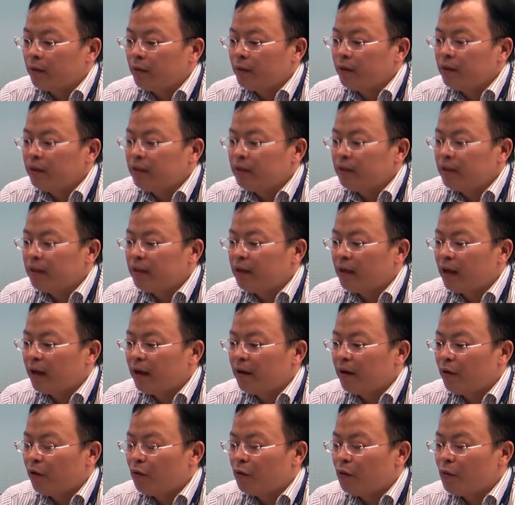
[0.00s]
one thing
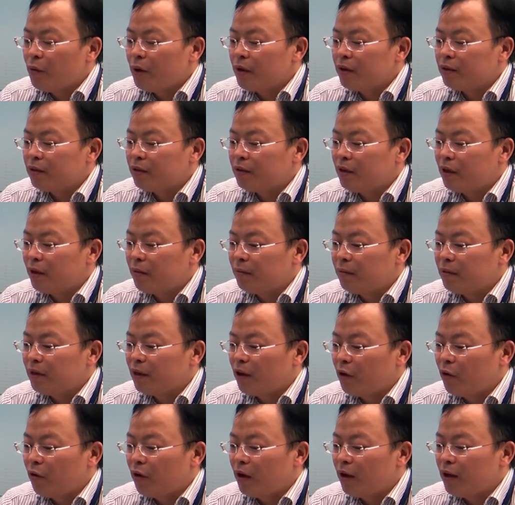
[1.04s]
I always, not
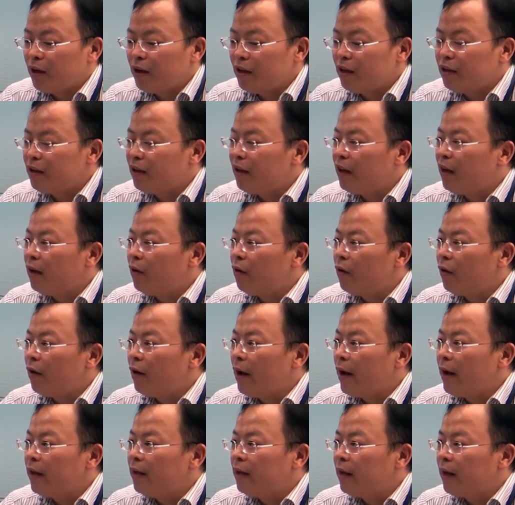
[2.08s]
only India or
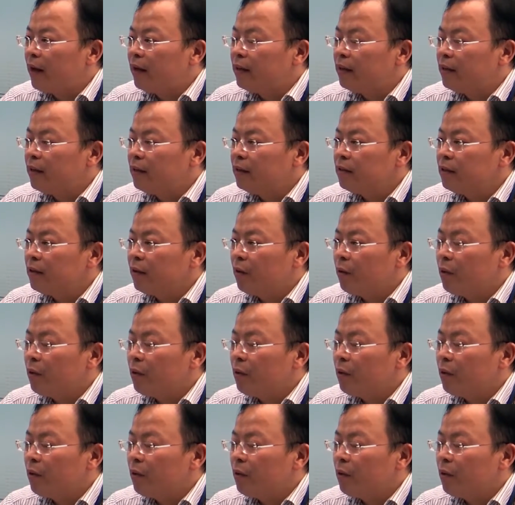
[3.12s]
any others,